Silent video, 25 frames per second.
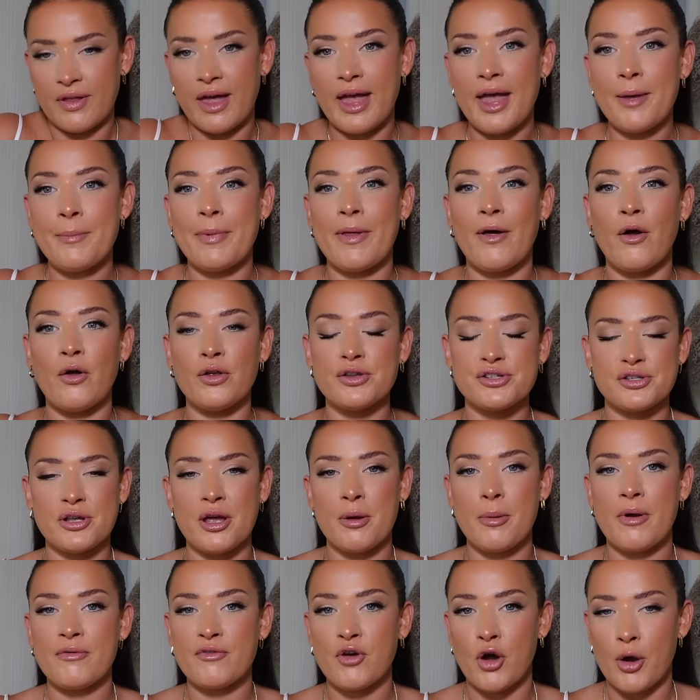there, but also
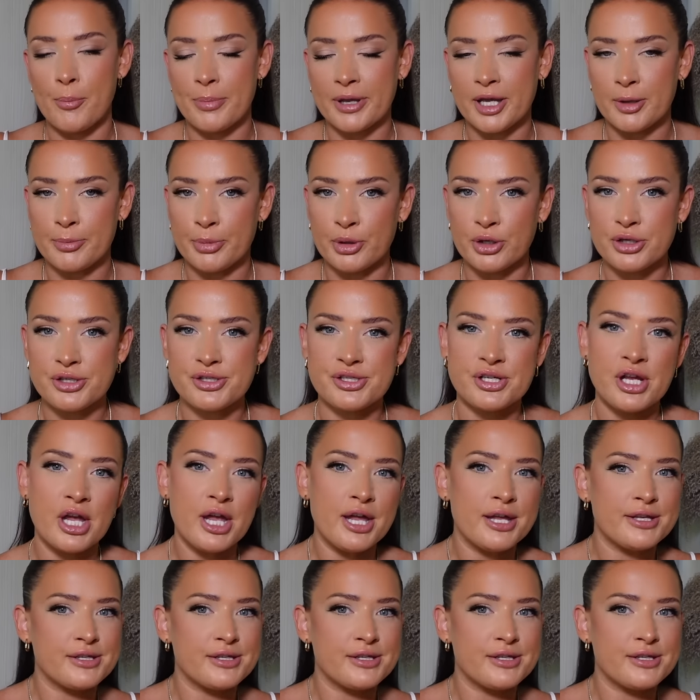I've got a bigger bust,